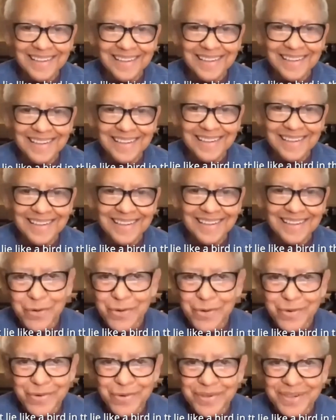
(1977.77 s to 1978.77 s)
like a
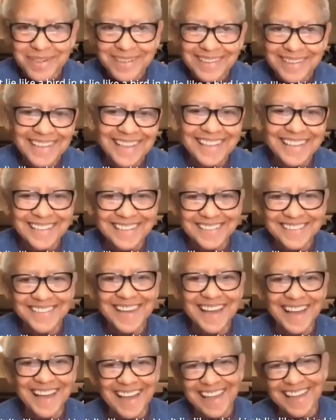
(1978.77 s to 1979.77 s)
bird in the
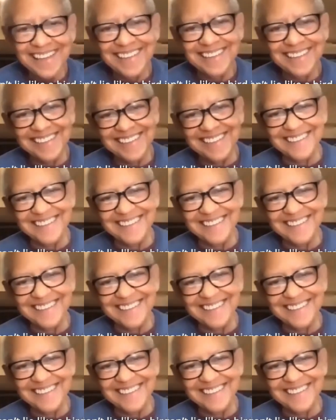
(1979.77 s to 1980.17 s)
sky.